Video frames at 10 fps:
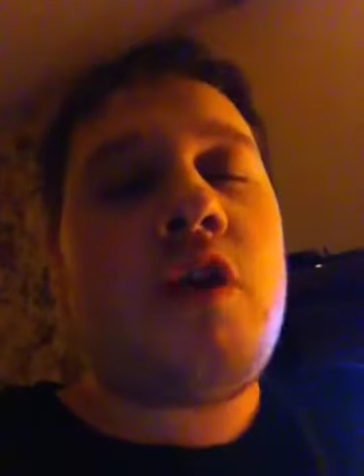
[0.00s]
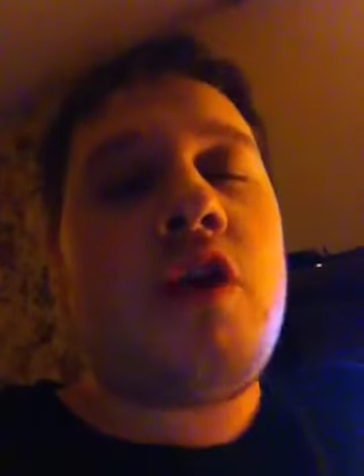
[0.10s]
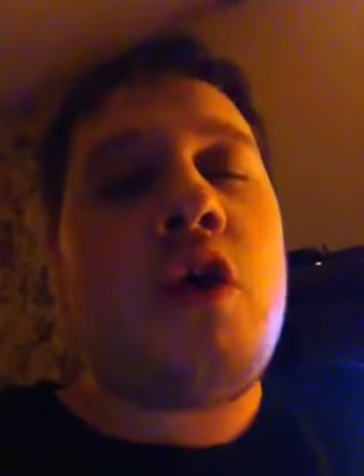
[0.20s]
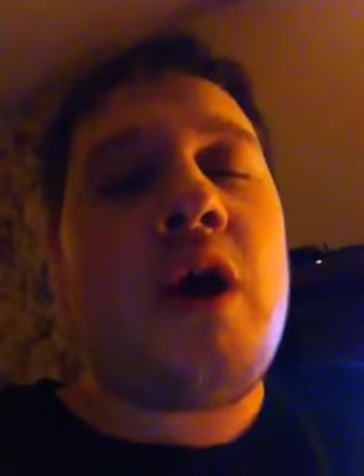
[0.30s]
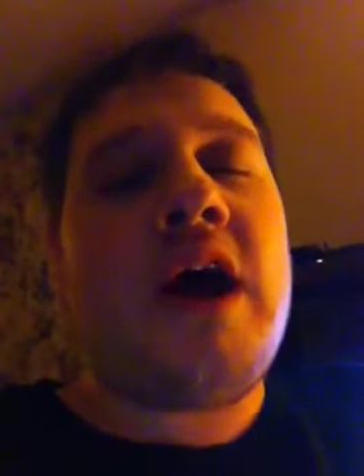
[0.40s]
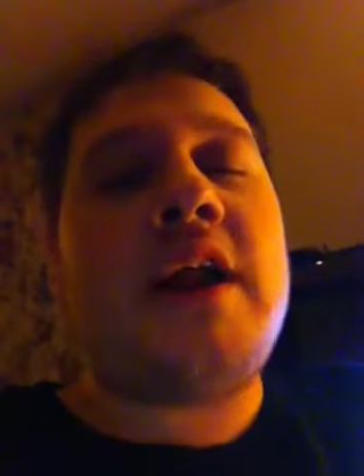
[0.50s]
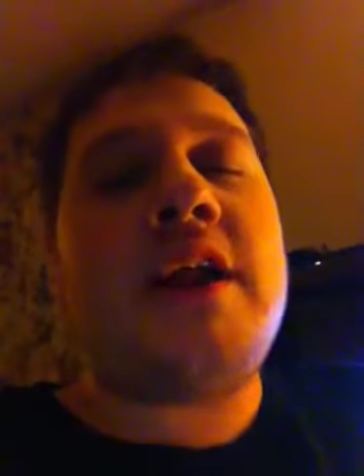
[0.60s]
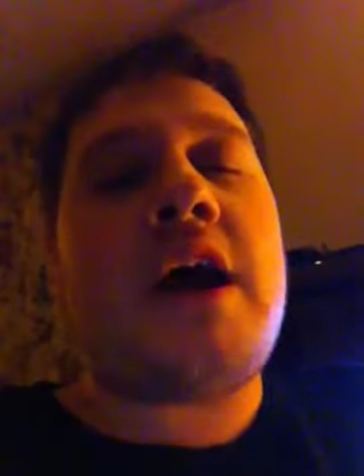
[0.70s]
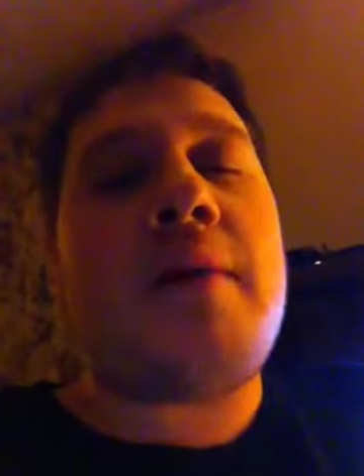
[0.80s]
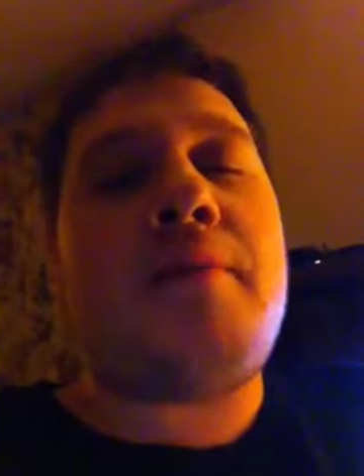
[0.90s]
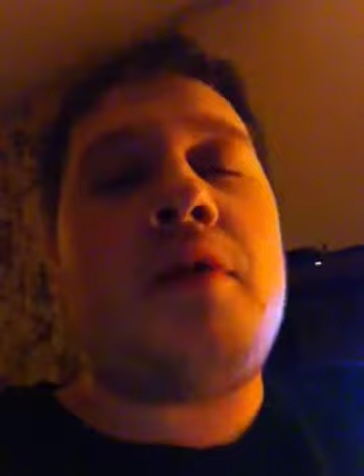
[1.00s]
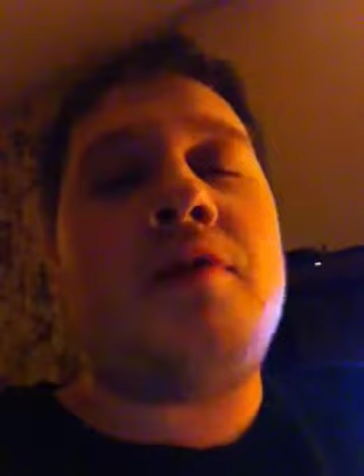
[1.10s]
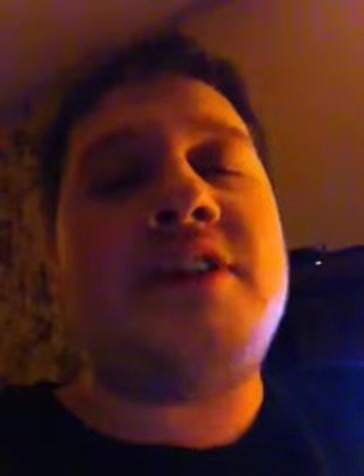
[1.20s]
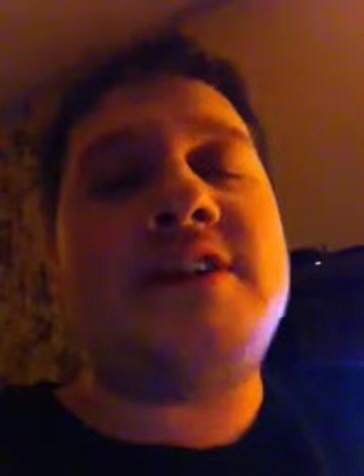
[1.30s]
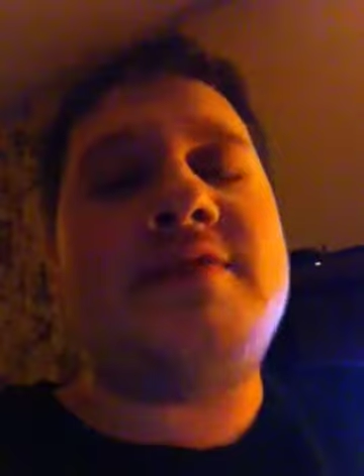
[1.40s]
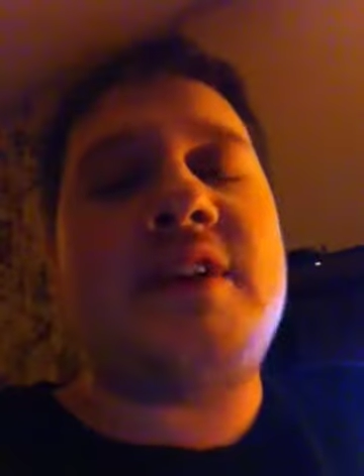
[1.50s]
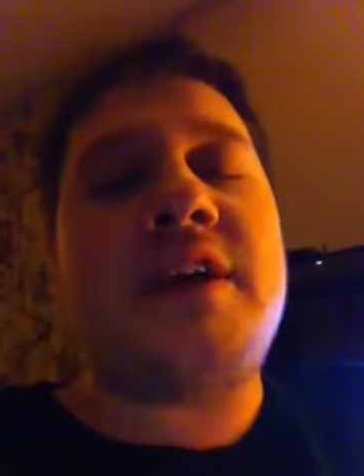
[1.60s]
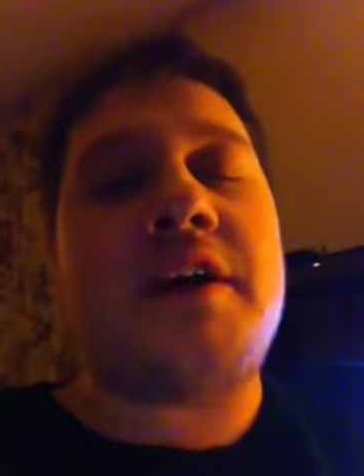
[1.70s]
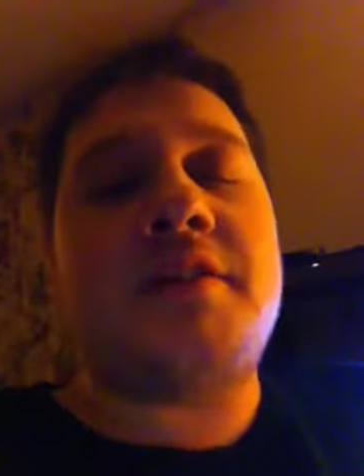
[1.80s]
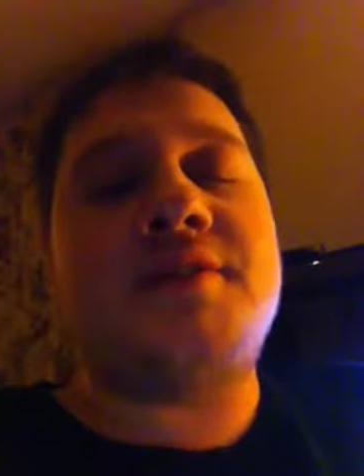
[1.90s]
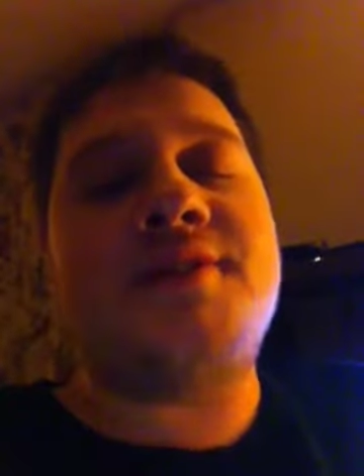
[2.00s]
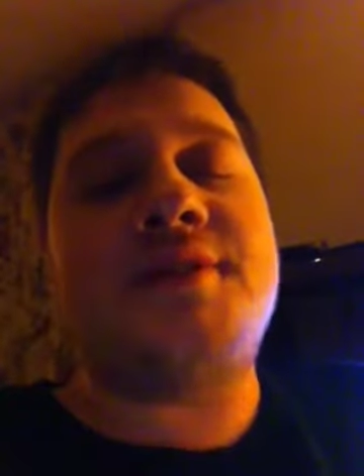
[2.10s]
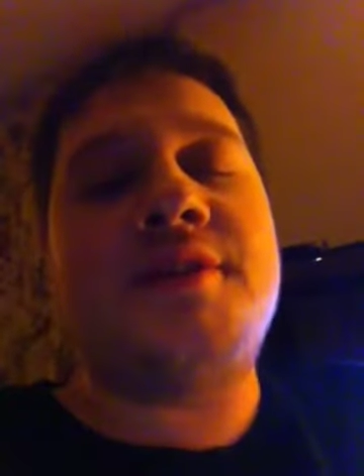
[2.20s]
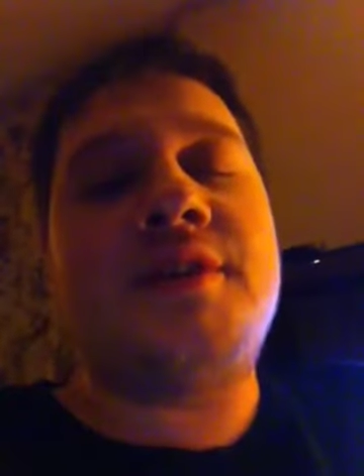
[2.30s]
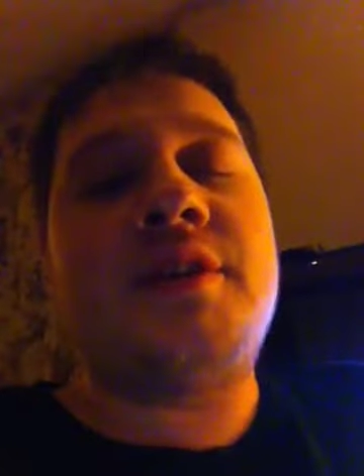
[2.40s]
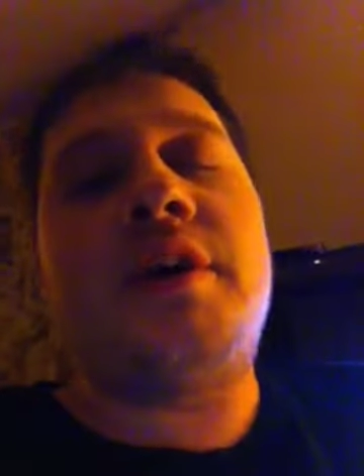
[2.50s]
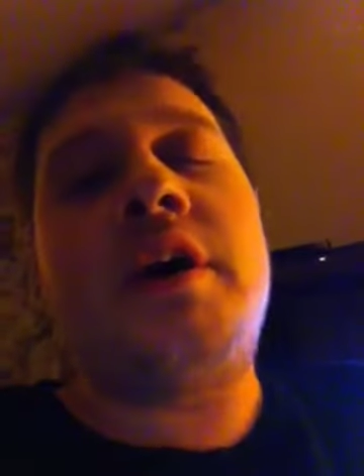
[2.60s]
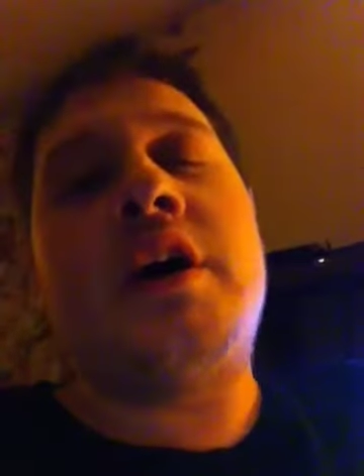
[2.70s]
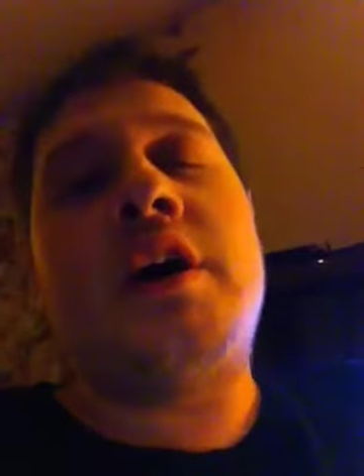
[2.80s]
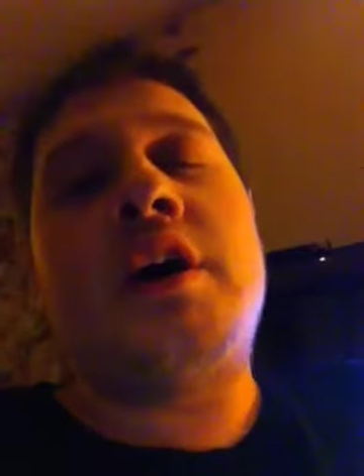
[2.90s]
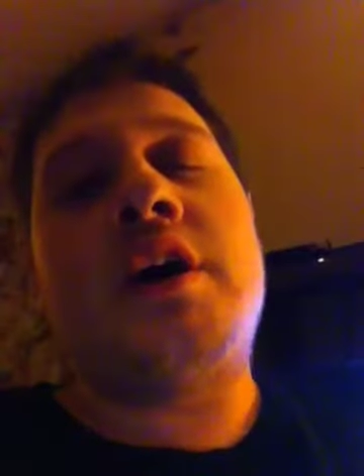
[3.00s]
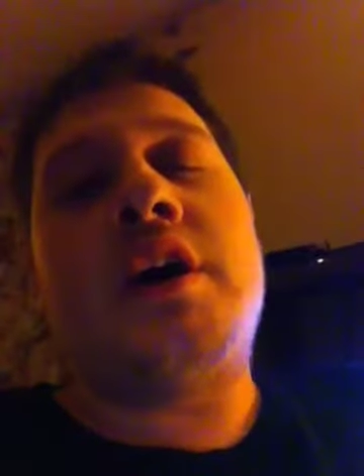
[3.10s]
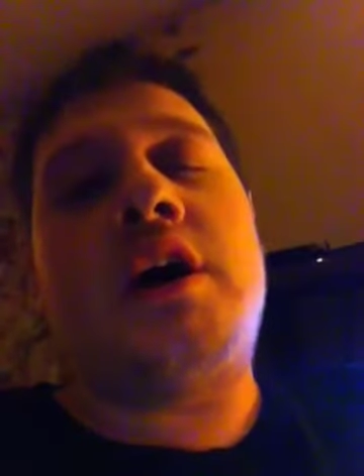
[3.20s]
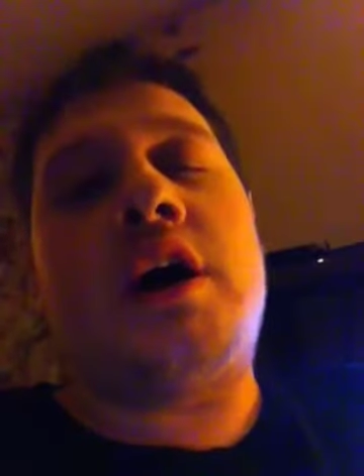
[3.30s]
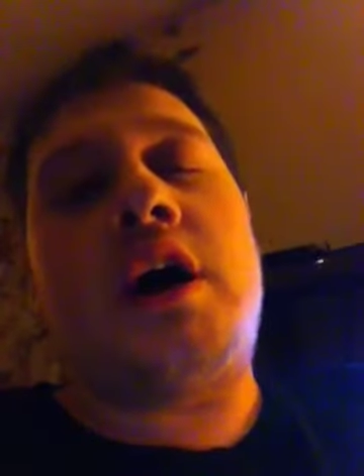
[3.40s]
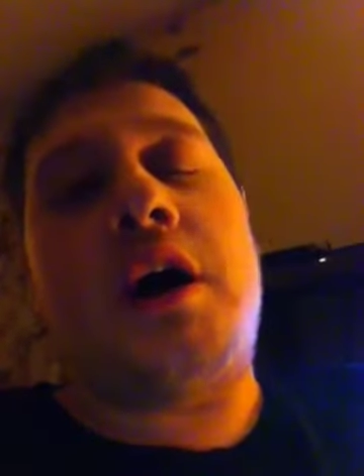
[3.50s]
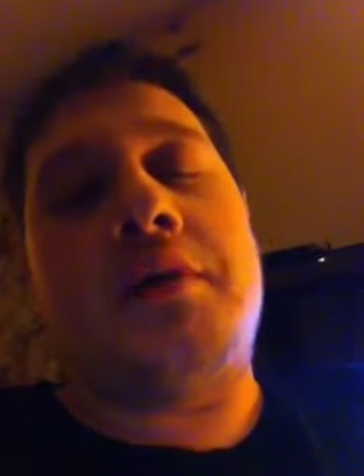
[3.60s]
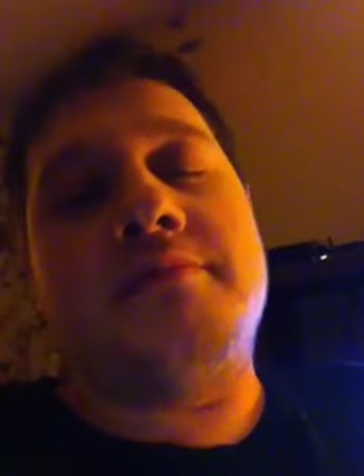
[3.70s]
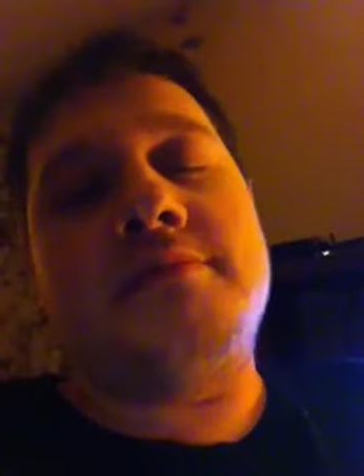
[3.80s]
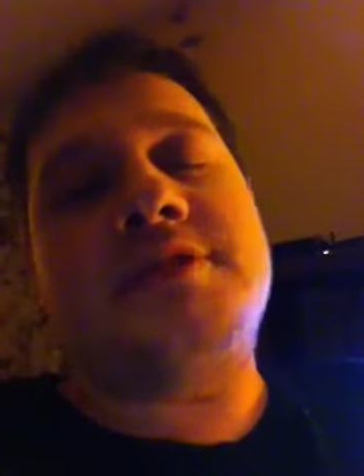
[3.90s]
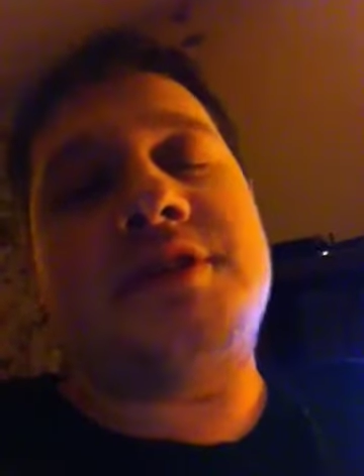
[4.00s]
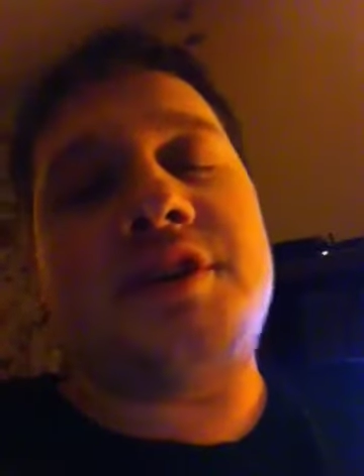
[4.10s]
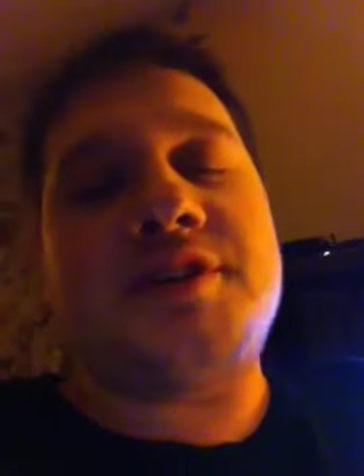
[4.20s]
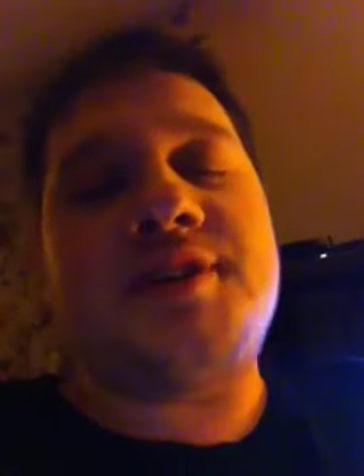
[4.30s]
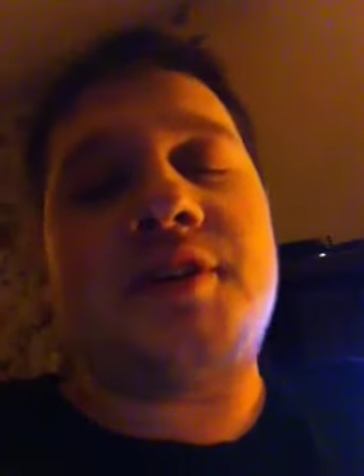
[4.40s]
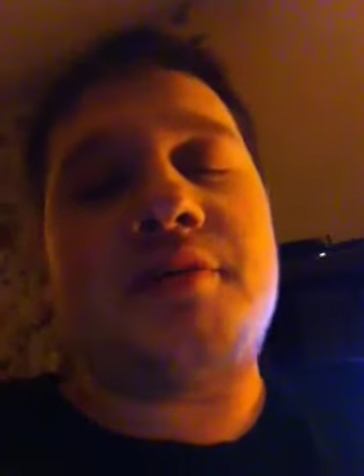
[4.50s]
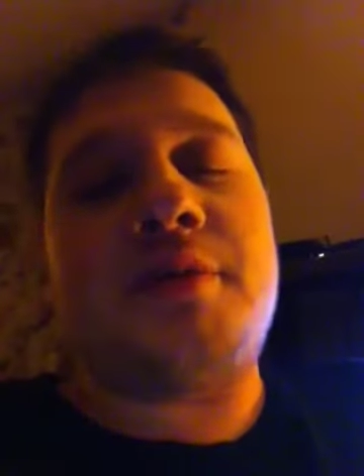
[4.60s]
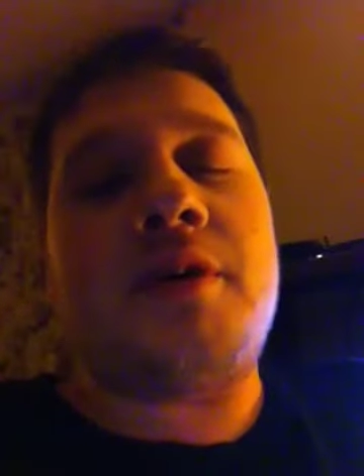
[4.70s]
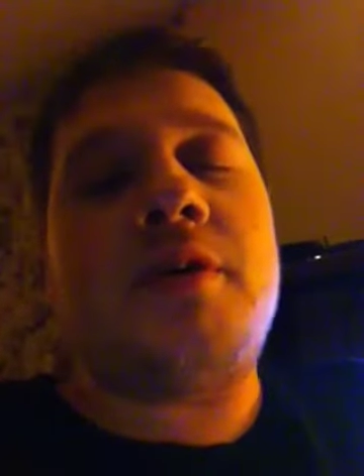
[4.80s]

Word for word: go ahead and upload these videos, um, to YouTube.